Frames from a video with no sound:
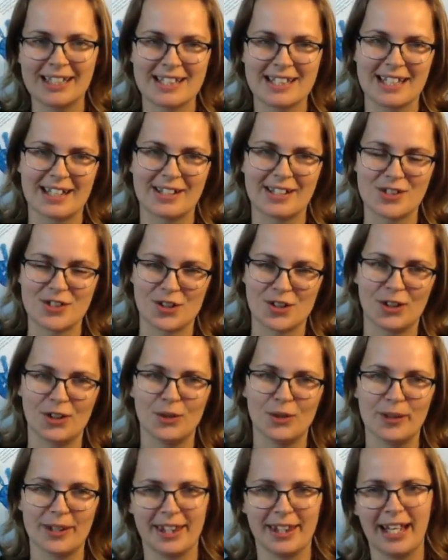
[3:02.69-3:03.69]
It's like a
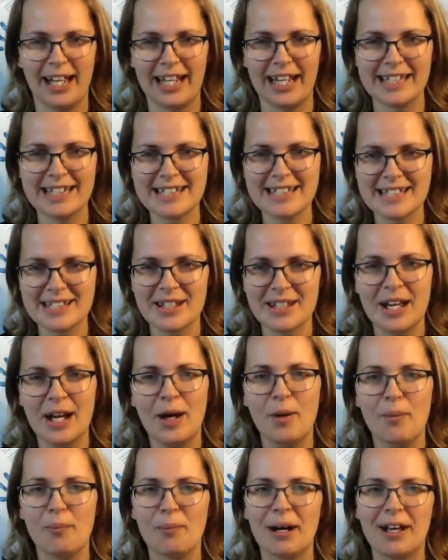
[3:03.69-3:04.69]
circle with lines,
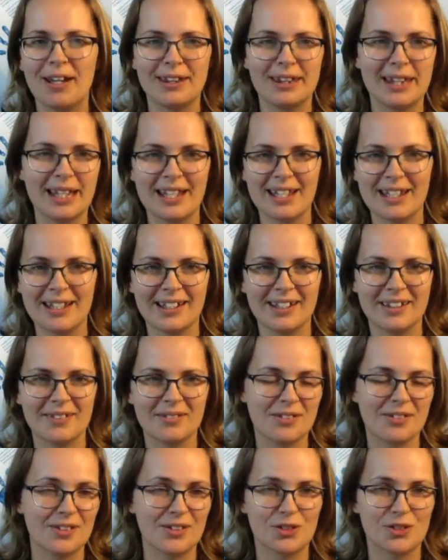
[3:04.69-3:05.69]
but
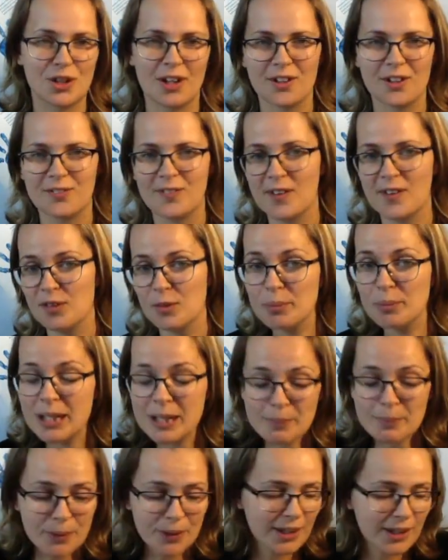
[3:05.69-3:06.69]
they draw their favorite
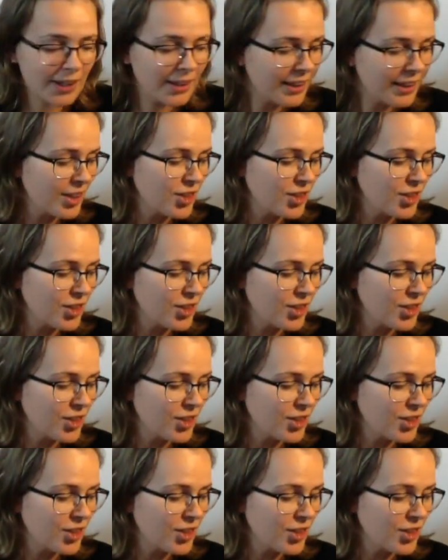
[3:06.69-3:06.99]
people.